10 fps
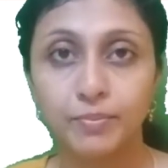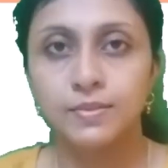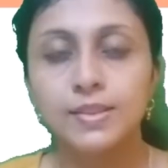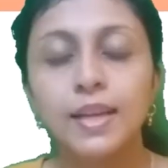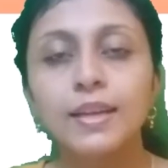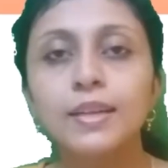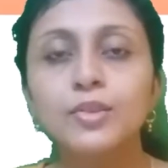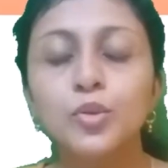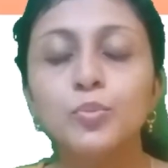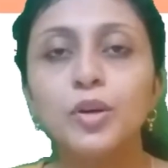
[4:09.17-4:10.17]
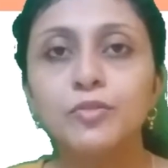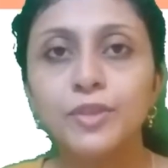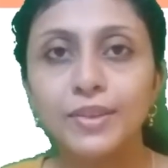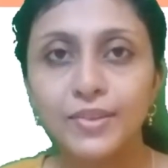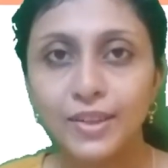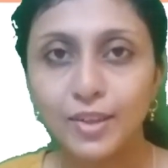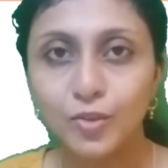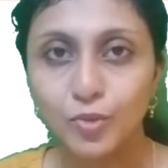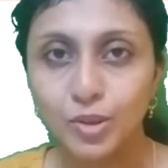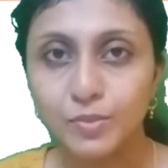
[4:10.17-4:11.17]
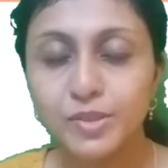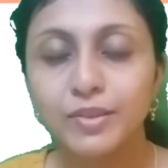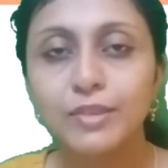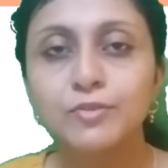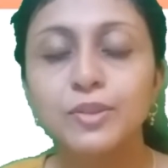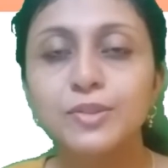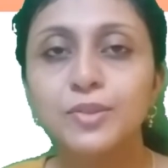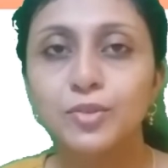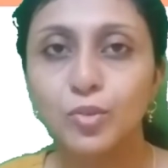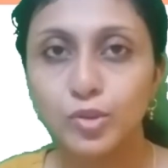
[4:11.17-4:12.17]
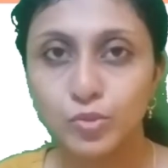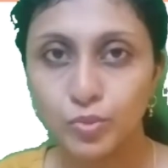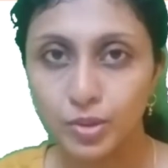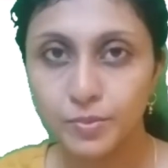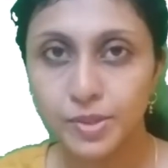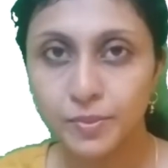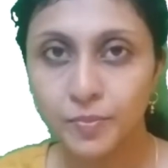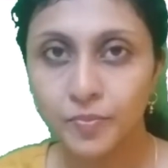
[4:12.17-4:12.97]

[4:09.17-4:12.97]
The second group of irregular verbs refers to those verbs